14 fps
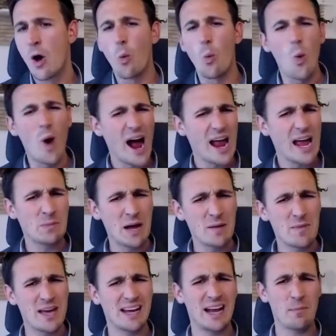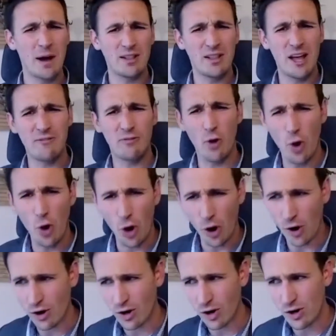Why am I making my life
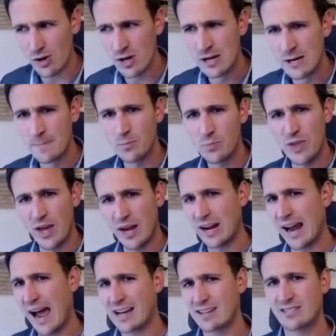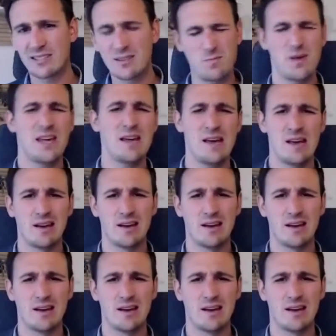harder than it has to be?